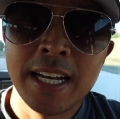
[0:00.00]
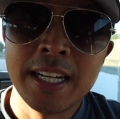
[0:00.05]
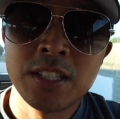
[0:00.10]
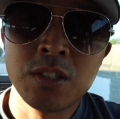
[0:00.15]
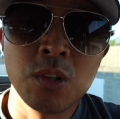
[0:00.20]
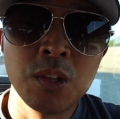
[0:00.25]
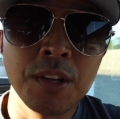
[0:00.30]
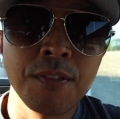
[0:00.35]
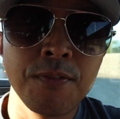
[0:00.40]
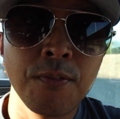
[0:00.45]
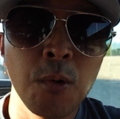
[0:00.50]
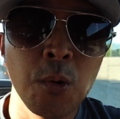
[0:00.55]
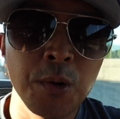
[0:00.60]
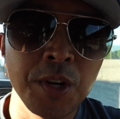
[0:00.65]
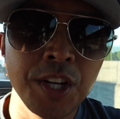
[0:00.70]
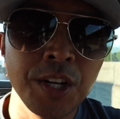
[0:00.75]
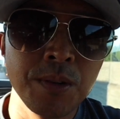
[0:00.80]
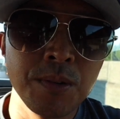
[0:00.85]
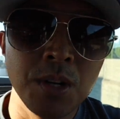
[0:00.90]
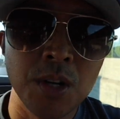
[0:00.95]
It's only
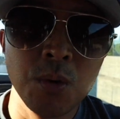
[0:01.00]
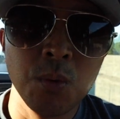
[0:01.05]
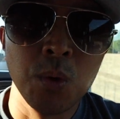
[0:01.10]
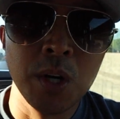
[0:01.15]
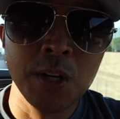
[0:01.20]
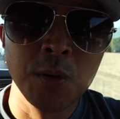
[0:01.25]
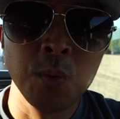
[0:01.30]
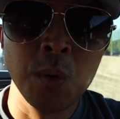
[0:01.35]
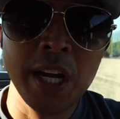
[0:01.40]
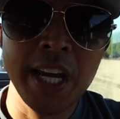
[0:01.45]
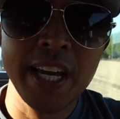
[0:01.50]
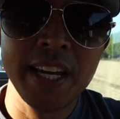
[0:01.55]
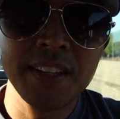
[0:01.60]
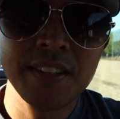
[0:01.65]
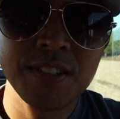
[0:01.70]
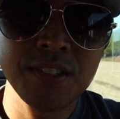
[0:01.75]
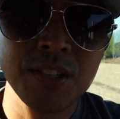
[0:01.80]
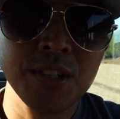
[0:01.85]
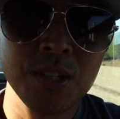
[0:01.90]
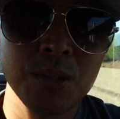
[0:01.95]
four euro one way,
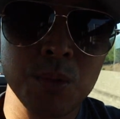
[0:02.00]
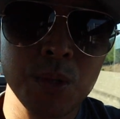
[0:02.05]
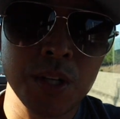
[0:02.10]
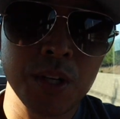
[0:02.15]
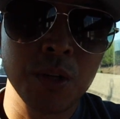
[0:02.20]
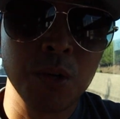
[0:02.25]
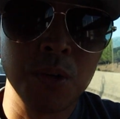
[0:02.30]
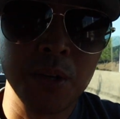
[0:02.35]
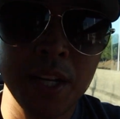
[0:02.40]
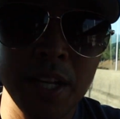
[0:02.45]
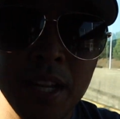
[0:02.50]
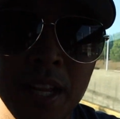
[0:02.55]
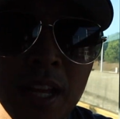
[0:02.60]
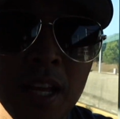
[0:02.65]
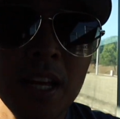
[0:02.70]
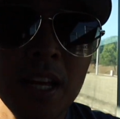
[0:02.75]
so we're going